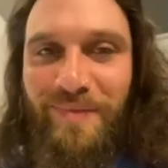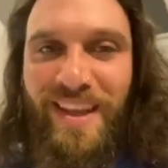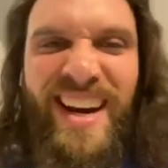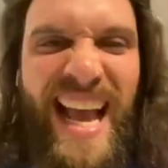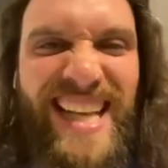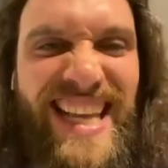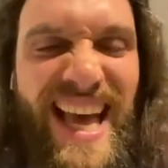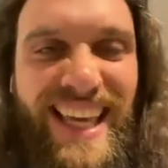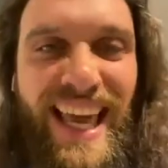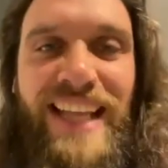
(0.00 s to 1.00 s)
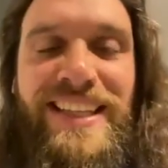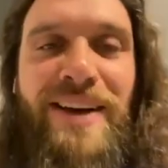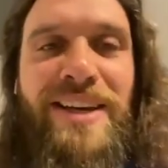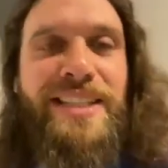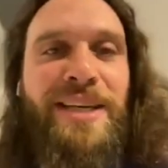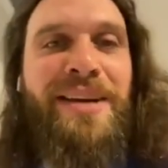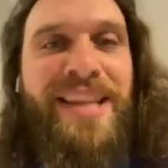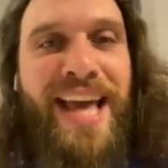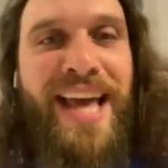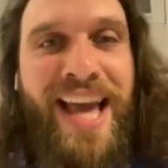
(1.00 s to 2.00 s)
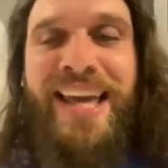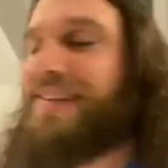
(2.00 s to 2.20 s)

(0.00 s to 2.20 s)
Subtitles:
Well, hi, kid. How you doing, I?